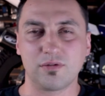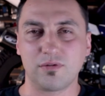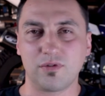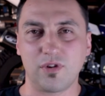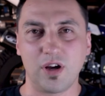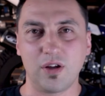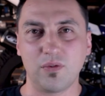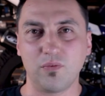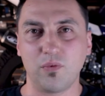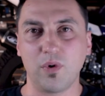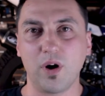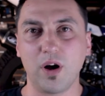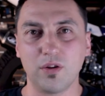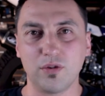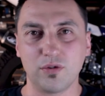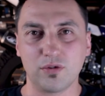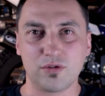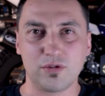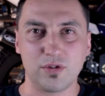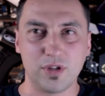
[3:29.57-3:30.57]
right, while
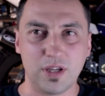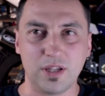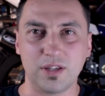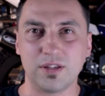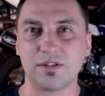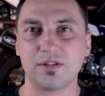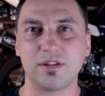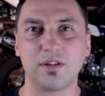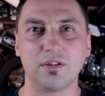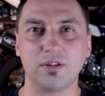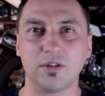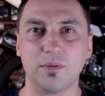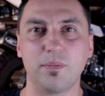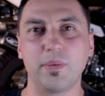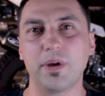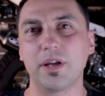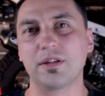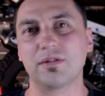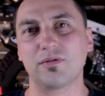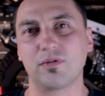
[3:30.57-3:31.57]
you're still in the
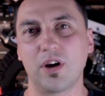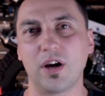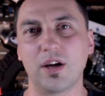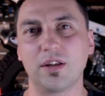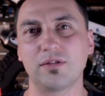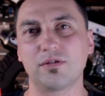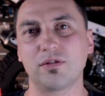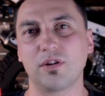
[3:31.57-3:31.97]
pits, right?